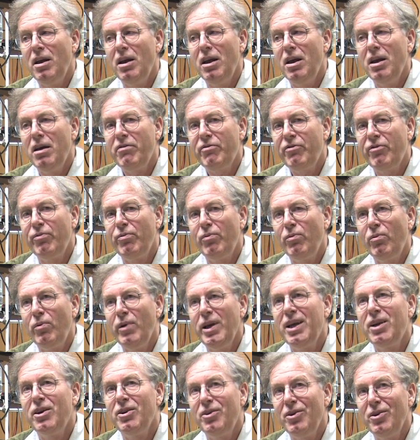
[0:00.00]
if
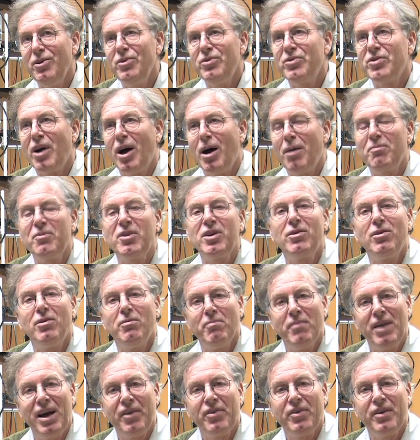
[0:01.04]
we could use optical
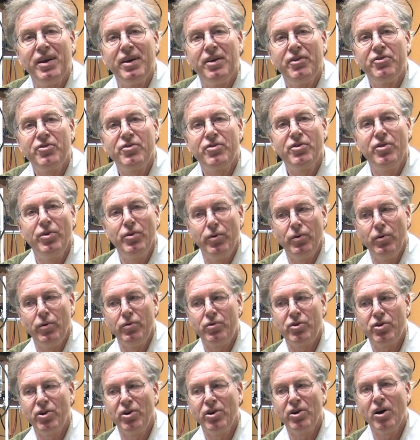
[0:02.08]
methods
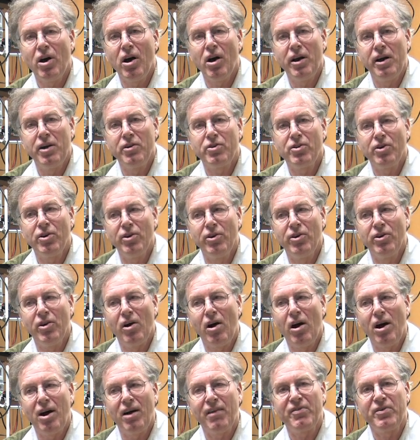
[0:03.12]
to turn on and turn
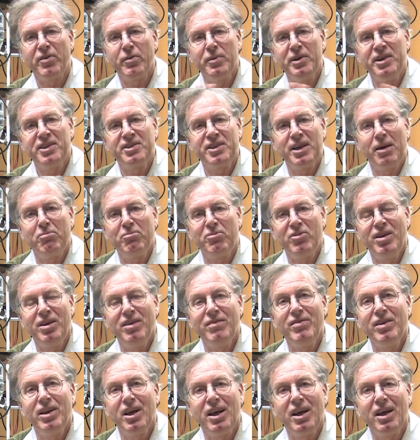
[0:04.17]
off the
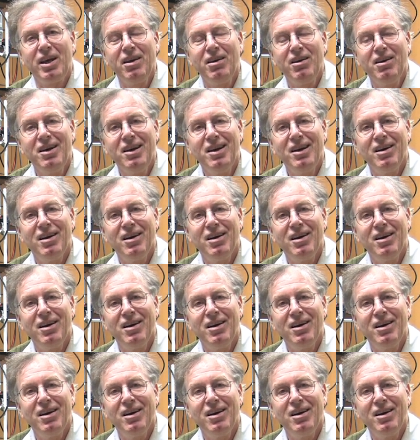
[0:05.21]
receptivity